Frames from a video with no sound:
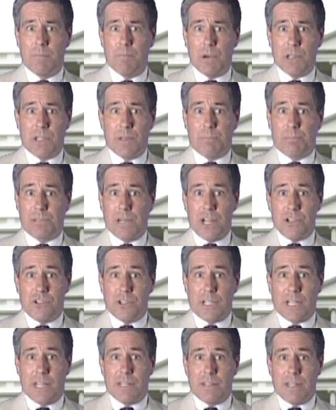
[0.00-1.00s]
But the
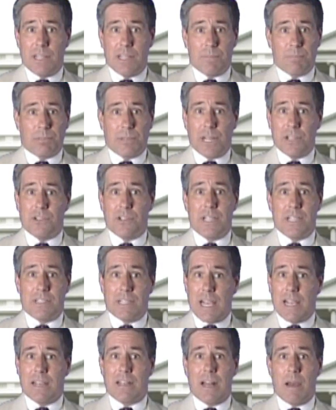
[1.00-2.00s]
president and the
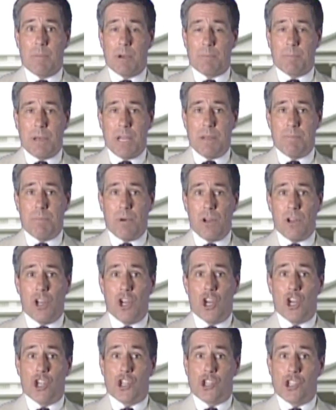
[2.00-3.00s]
president's economic
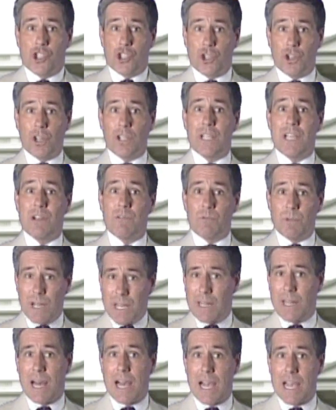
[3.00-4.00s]
people surely
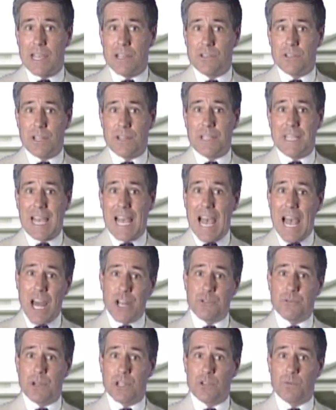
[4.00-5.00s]
realize that the
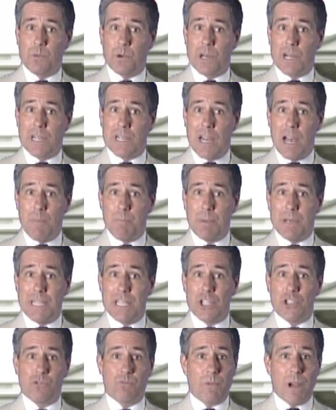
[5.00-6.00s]
address where a
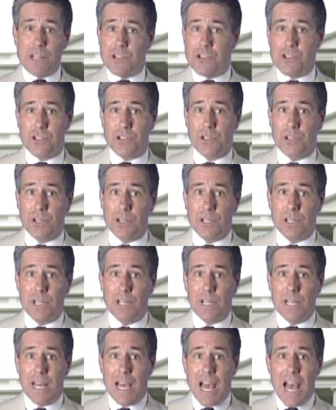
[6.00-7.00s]
company is
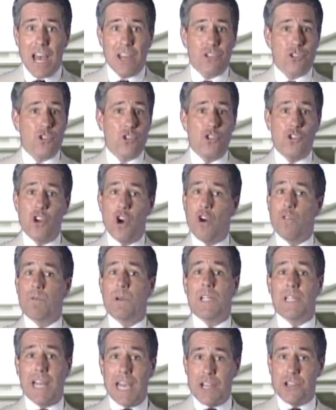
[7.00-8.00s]
registered has no
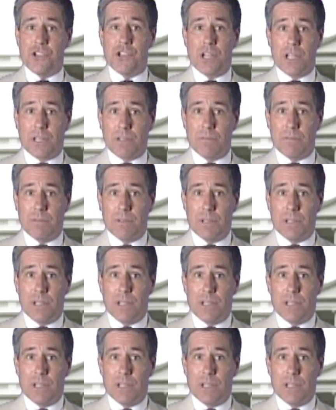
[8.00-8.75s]
relation